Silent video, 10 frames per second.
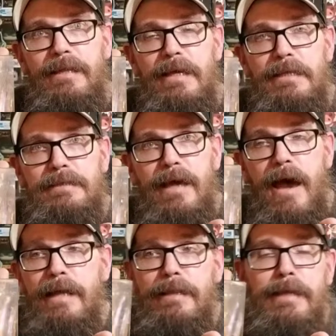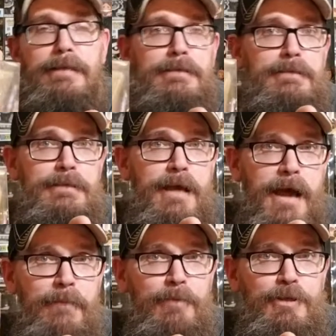this. I think this is
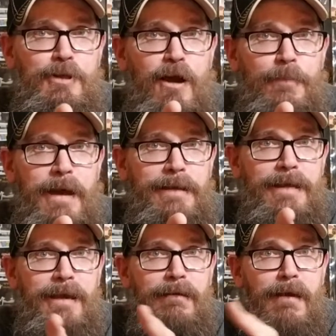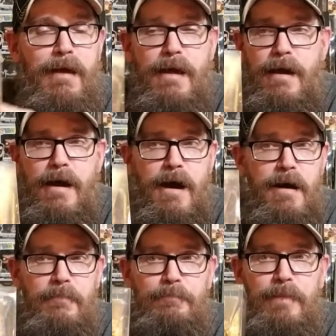kind of a sharp idea.
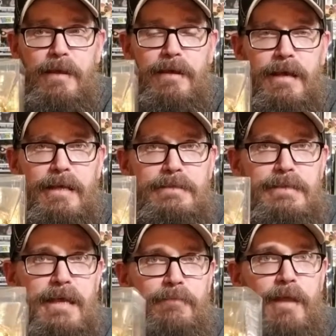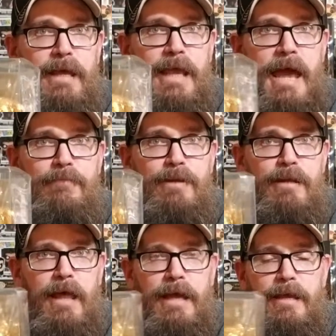Instead of like having
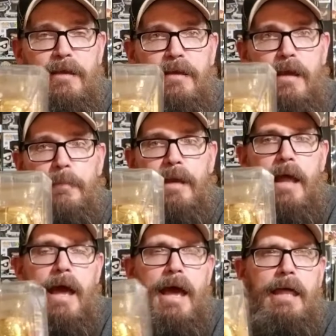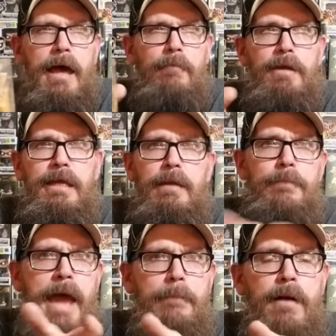to like, I mean, I want to get a
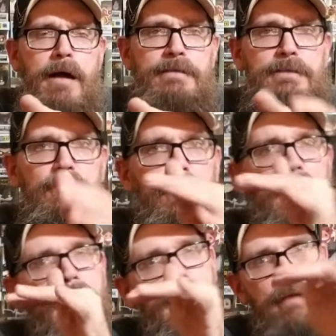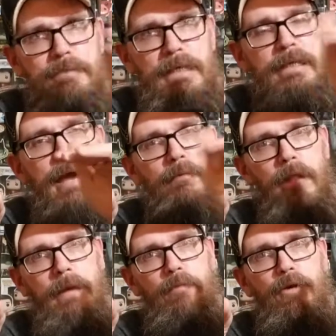bat box too. I've seen that
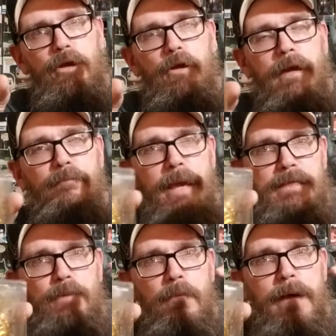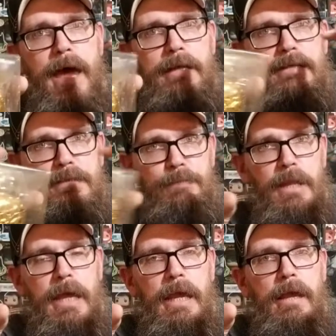like where you have baseball bat
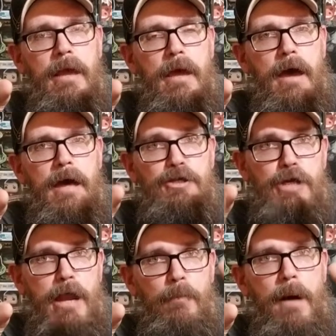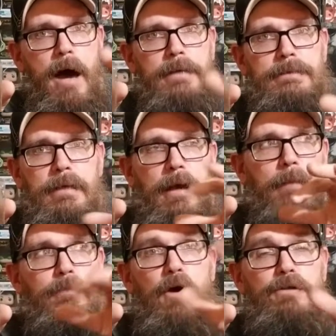display shadow box.
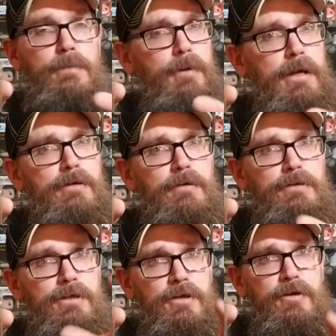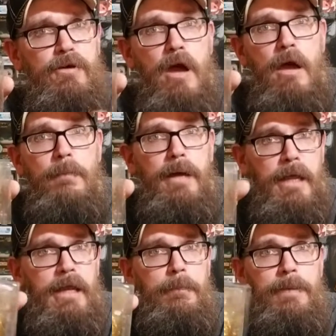Those are pretty cool too. But
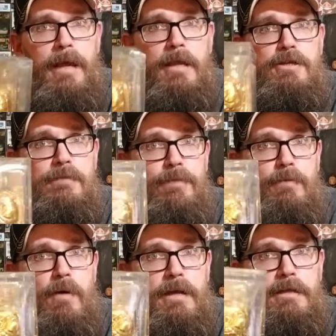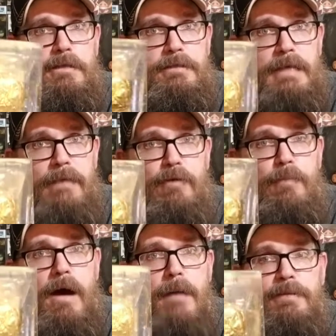in a pinch, if you wanted to save your
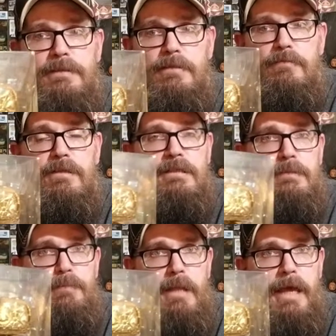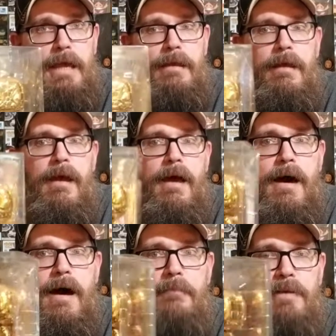pop and still display it,
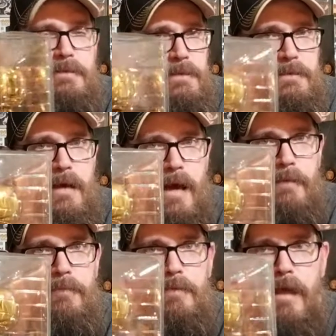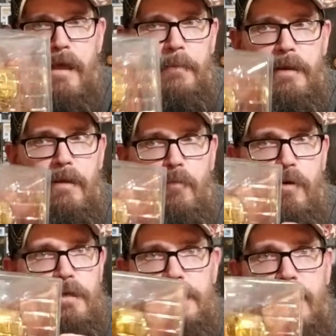this is kind of I mean, it
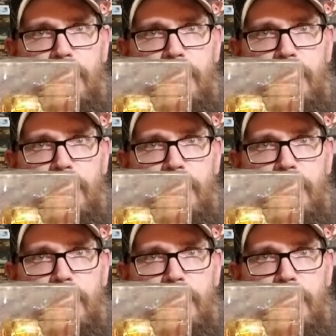works out